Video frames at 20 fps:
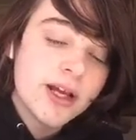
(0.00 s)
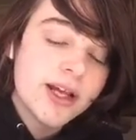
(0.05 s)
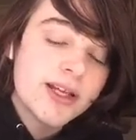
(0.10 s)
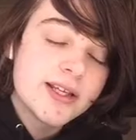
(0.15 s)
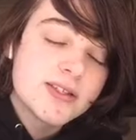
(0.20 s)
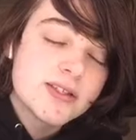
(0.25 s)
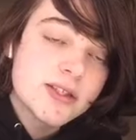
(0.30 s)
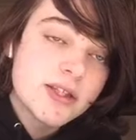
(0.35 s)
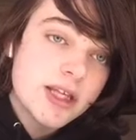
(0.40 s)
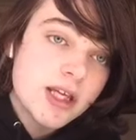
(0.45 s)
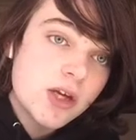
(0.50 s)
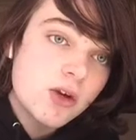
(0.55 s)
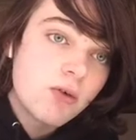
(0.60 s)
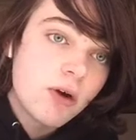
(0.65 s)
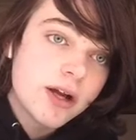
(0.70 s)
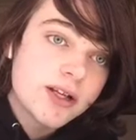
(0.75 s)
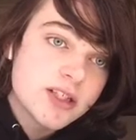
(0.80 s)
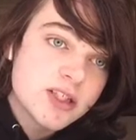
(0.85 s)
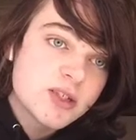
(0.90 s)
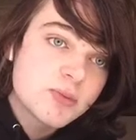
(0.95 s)
it is the
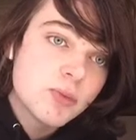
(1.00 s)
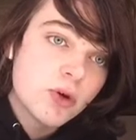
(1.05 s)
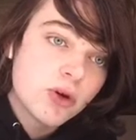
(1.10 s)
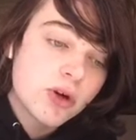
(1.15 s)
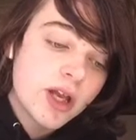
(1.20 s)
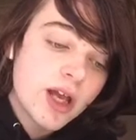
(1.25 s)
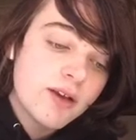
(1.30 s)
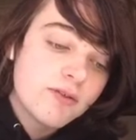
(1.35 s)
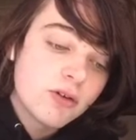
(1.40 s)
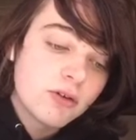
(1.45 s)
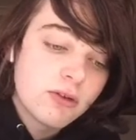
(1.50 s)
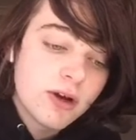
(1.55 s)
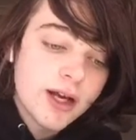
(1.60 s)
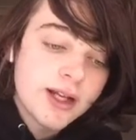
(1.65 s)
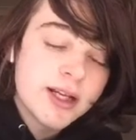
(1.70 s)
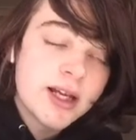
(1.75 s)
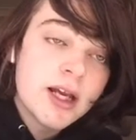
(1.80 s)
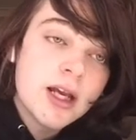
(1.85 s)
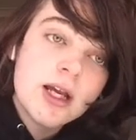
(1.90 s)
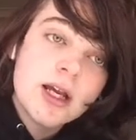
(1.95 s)
greatest book ever
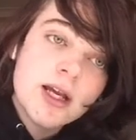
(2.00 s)
read.